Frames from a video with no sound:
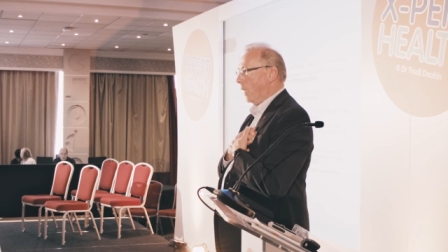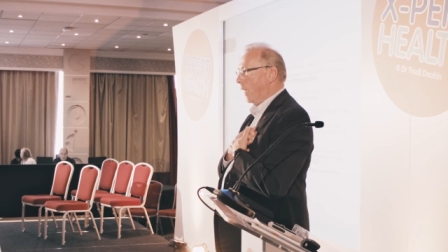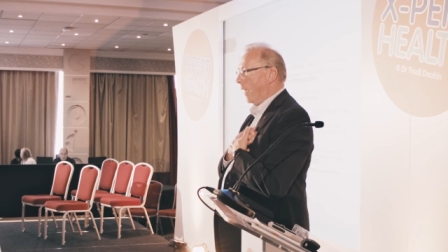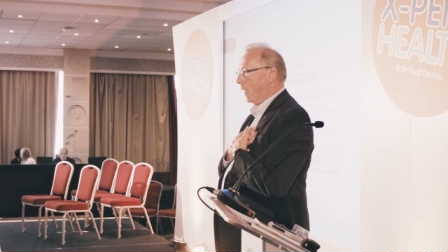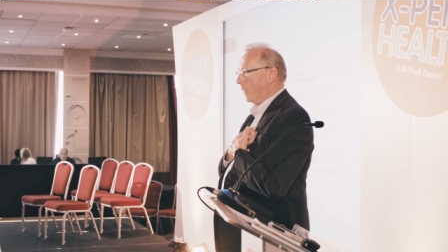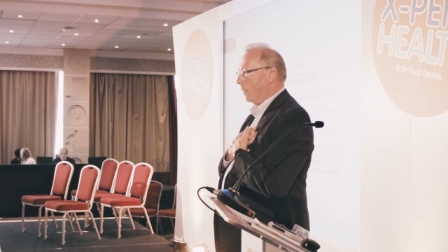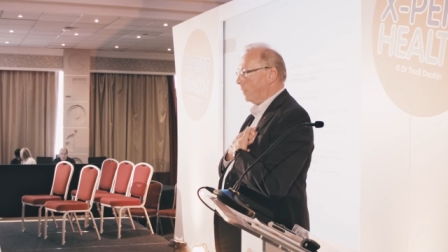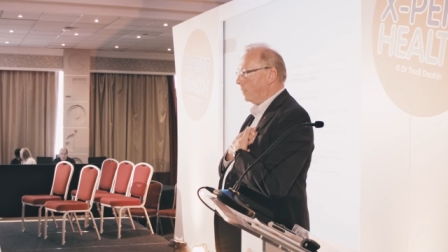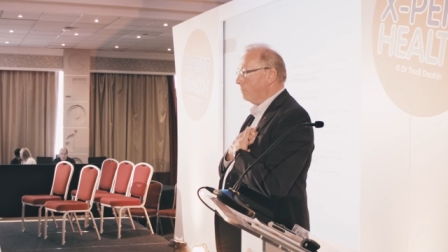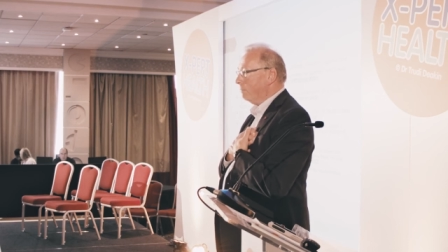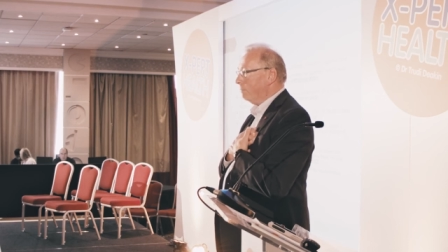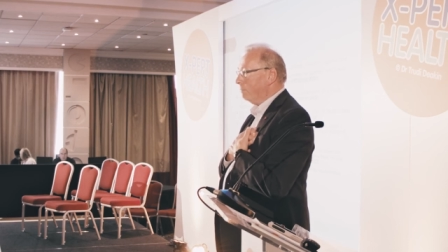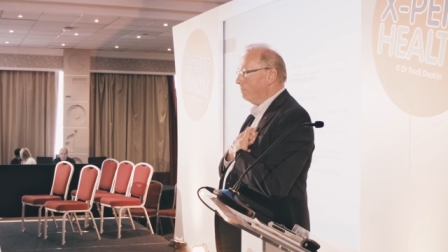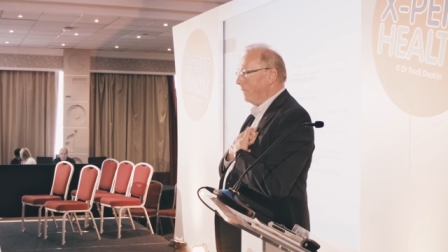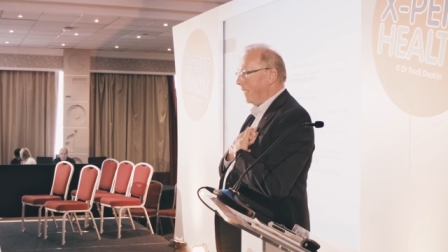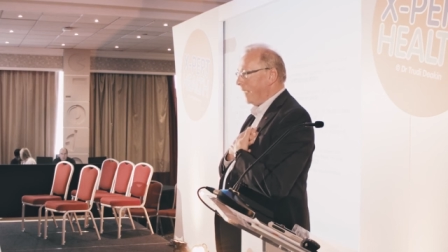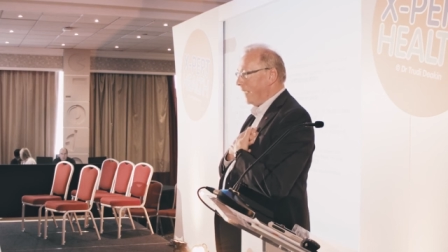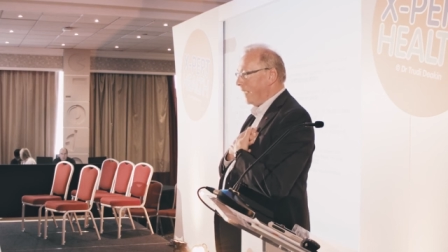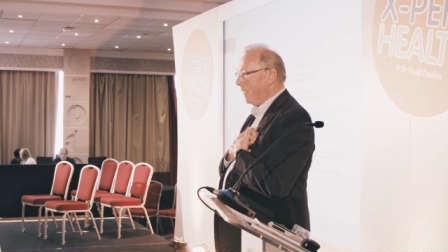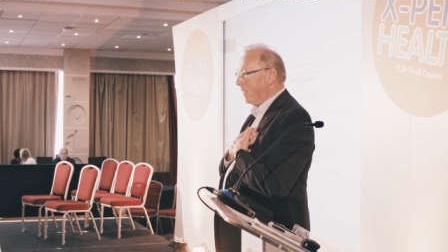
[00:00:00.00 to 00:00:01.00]
And
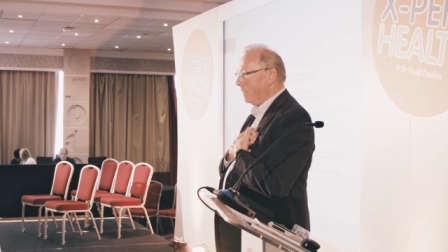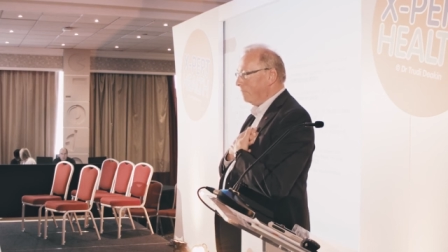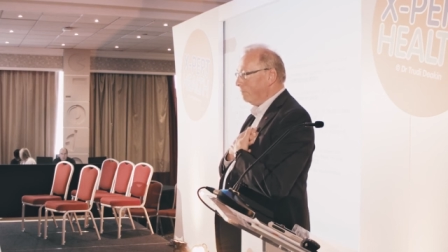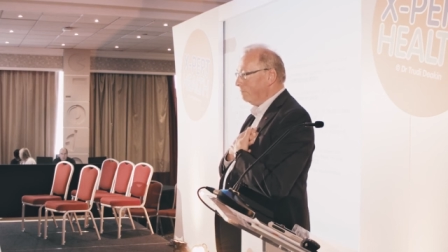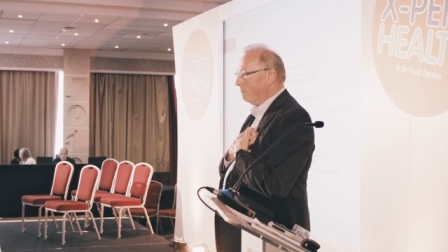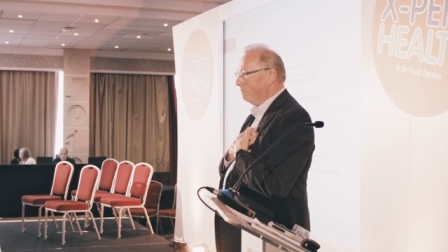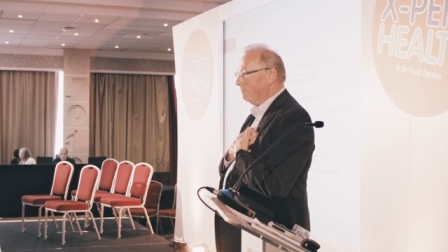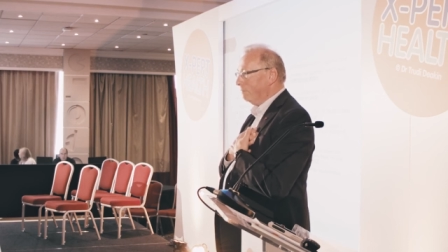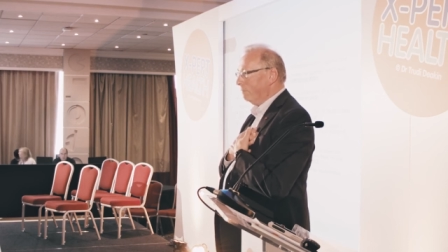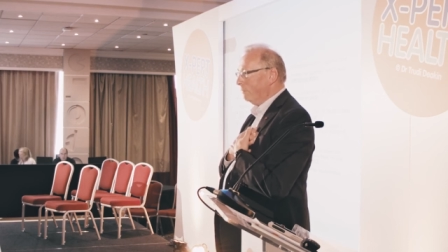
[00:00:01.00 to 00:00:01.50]
in,